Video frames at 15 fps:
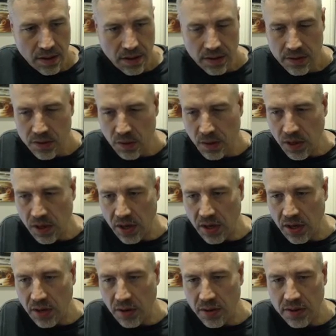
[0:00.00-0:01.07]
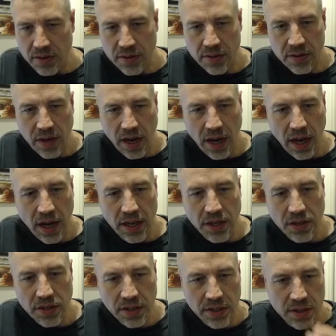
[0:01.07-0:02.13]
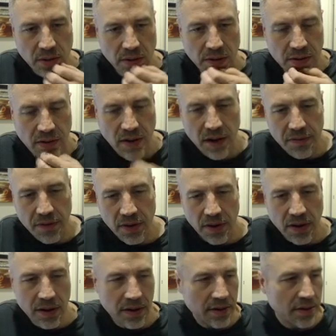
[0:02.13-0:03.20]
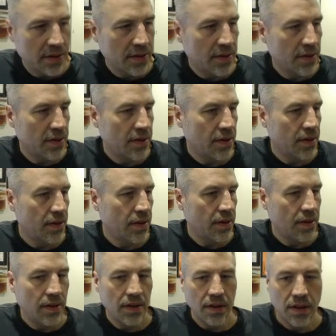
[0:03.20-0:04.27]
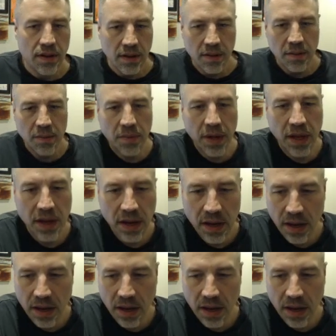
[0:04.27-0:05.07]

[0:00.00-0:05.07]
So what you can do is, I usually turn this off and on, but